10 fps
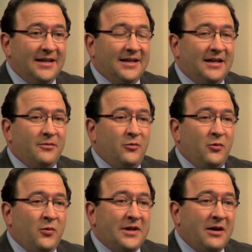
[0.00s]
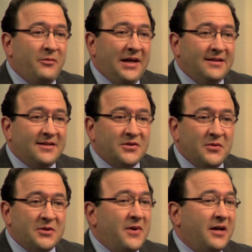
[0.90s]
Um, what that means is we
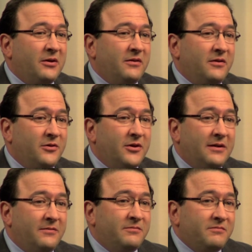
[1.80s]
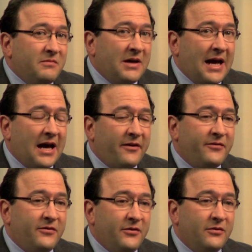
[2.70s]
spend a good half
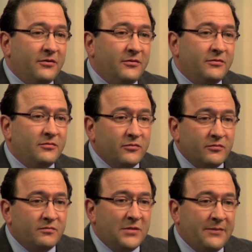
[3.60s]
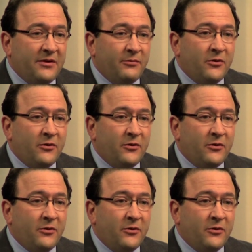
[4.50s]
to maybe three